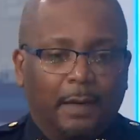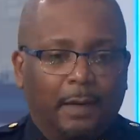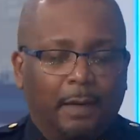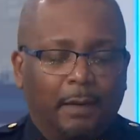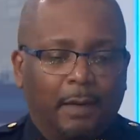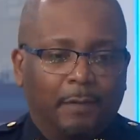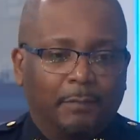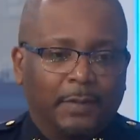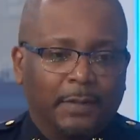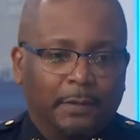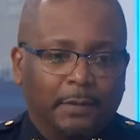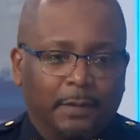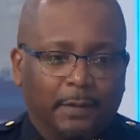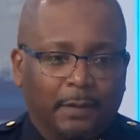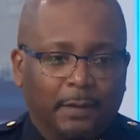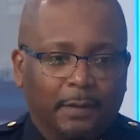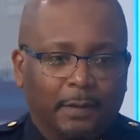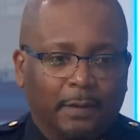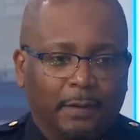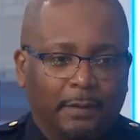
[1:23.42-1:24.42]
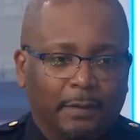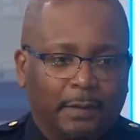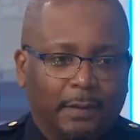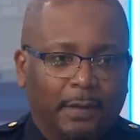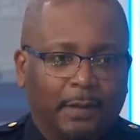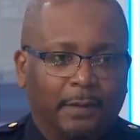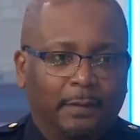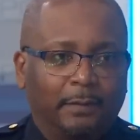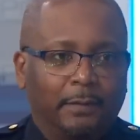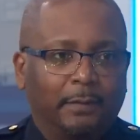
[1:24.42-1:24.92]
I, I mean, a,
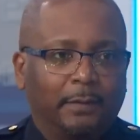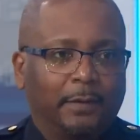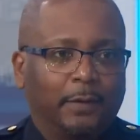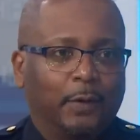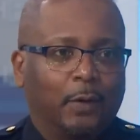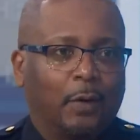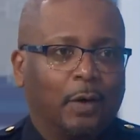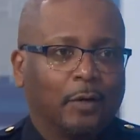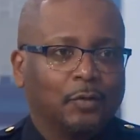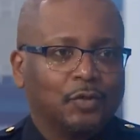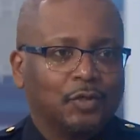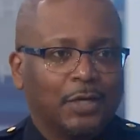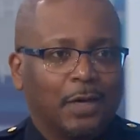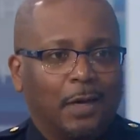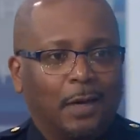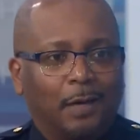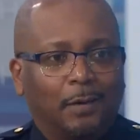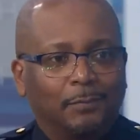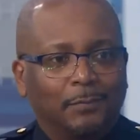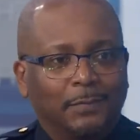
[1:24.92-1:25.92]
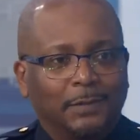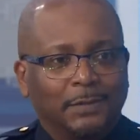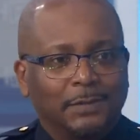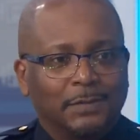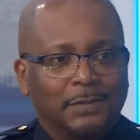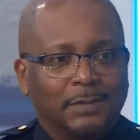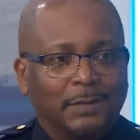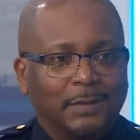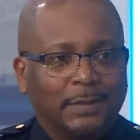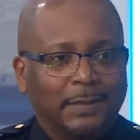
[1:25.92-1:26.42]
again, you know, our job
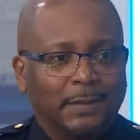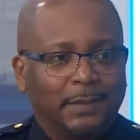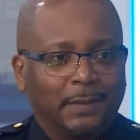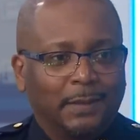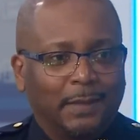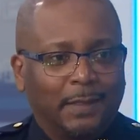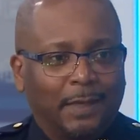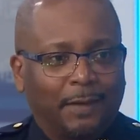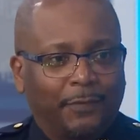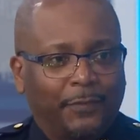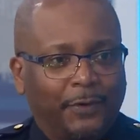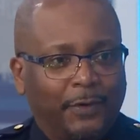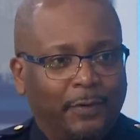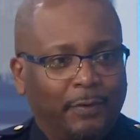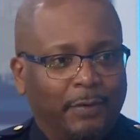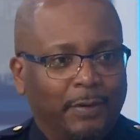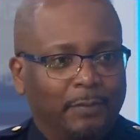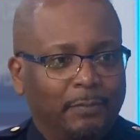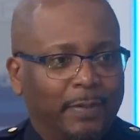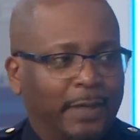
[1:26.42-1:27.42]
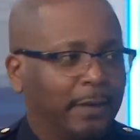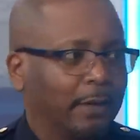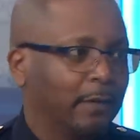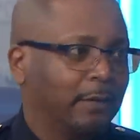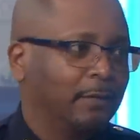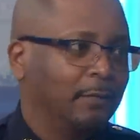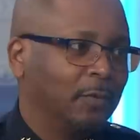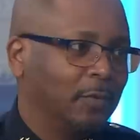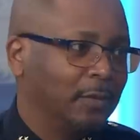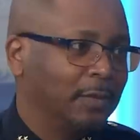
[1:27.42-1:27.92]
is to get, get, out there and make our
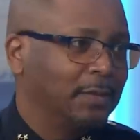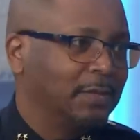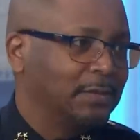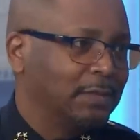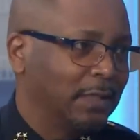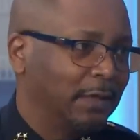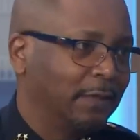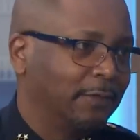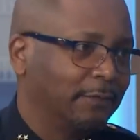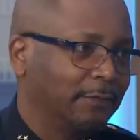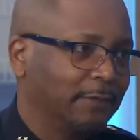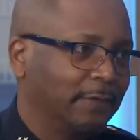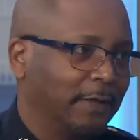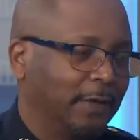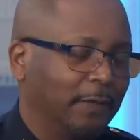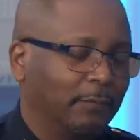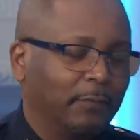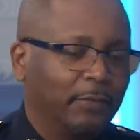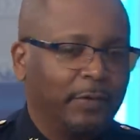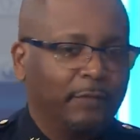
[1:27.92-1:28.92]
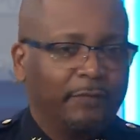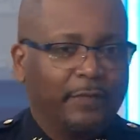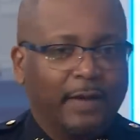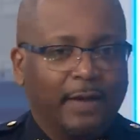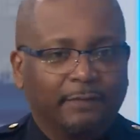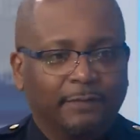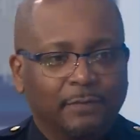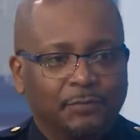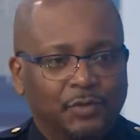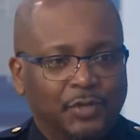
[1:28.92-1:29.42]
community safe. And we've
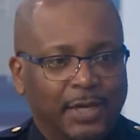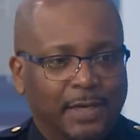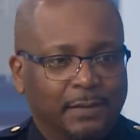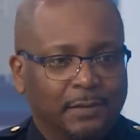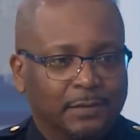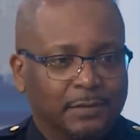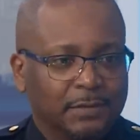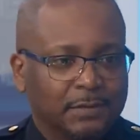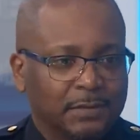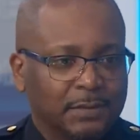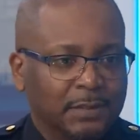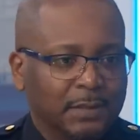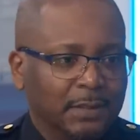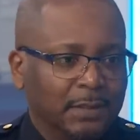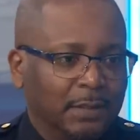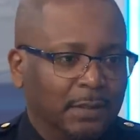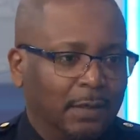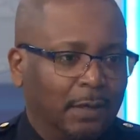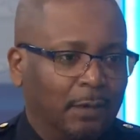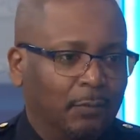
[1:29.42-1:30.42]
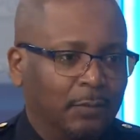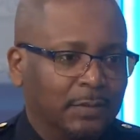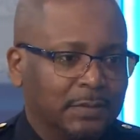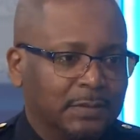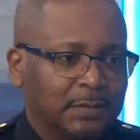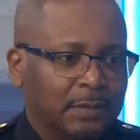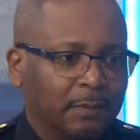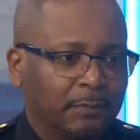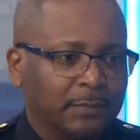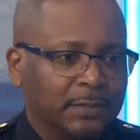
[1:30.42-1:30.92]
got some challenges uh, with
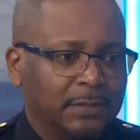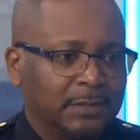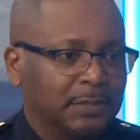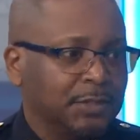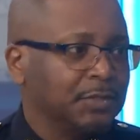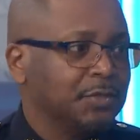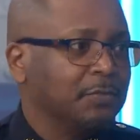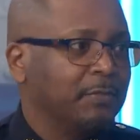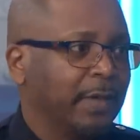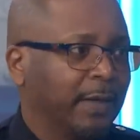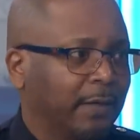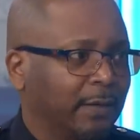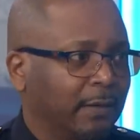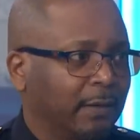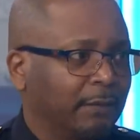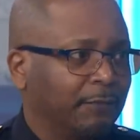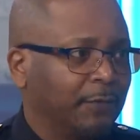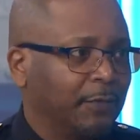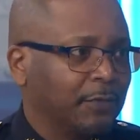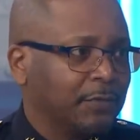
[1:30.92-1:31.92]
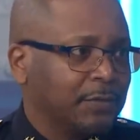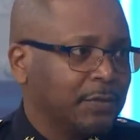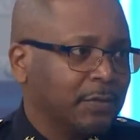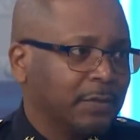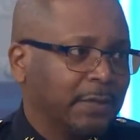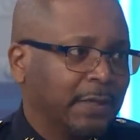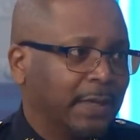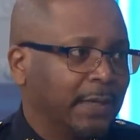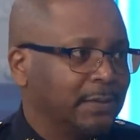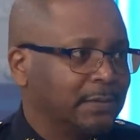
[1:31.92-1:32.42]
some decision making that folks
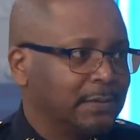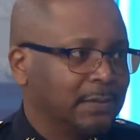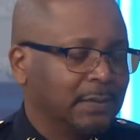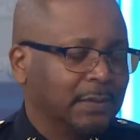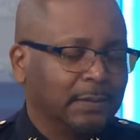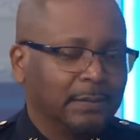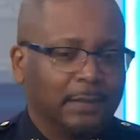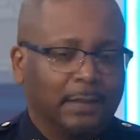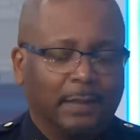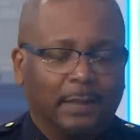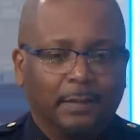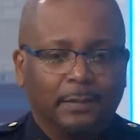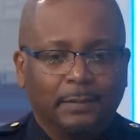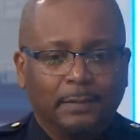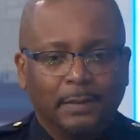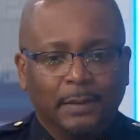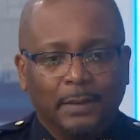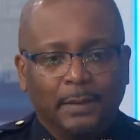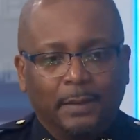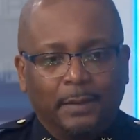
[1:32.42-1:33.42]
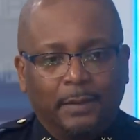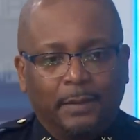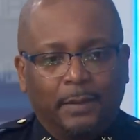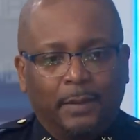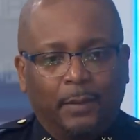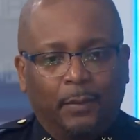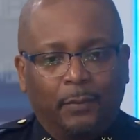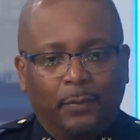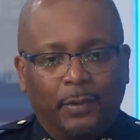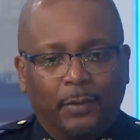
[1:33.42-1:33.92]
are engaged in. And, you
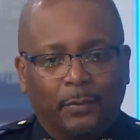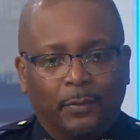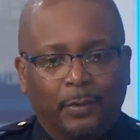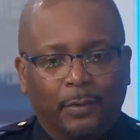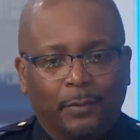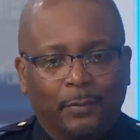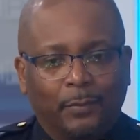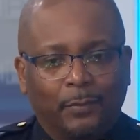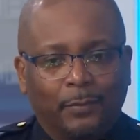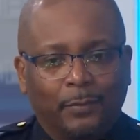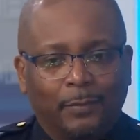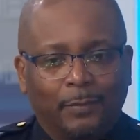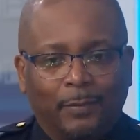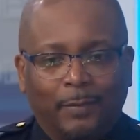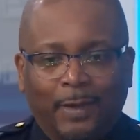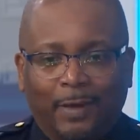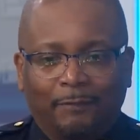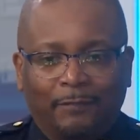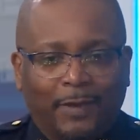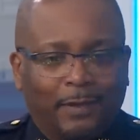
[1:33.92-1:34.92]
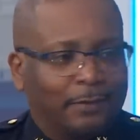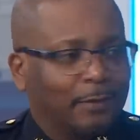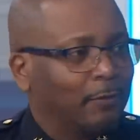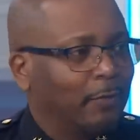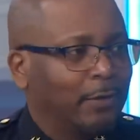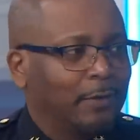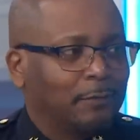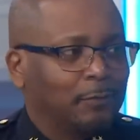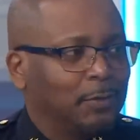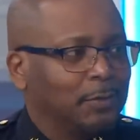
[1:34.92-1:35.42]
know, we're, we're, I've got the
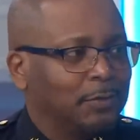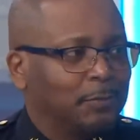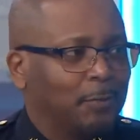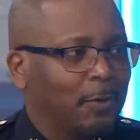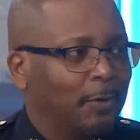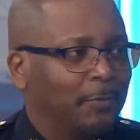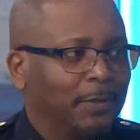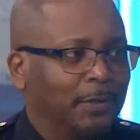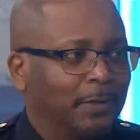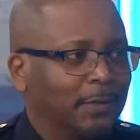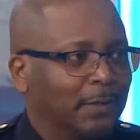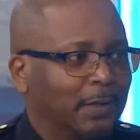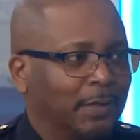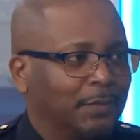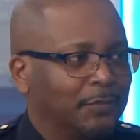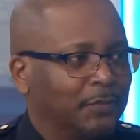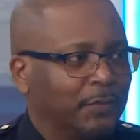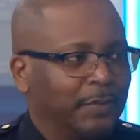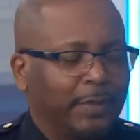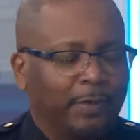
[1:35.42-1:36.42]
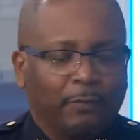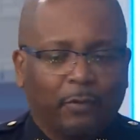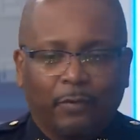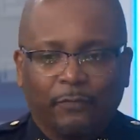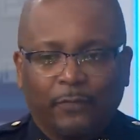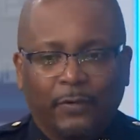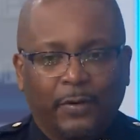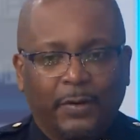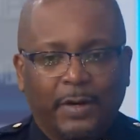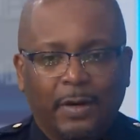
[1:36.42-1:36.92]
greatest police department in the country, and they work
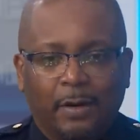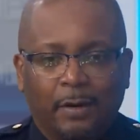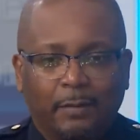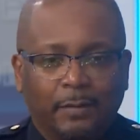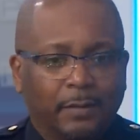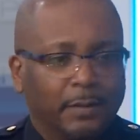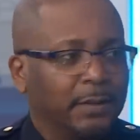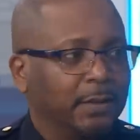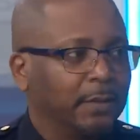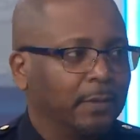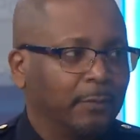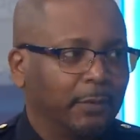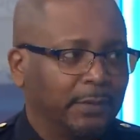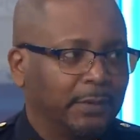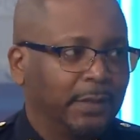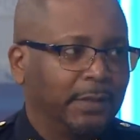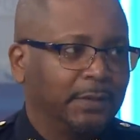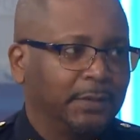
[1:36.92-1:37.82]
very hard and they're good at what they